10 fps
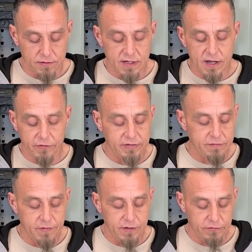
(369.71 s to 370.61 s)

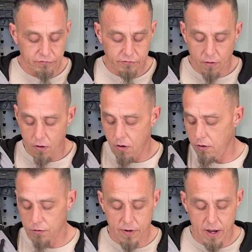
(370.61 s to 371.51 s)
DLC finish
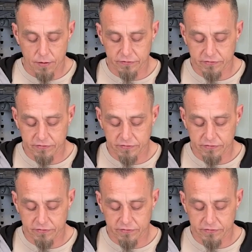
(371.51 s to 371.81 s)
all around.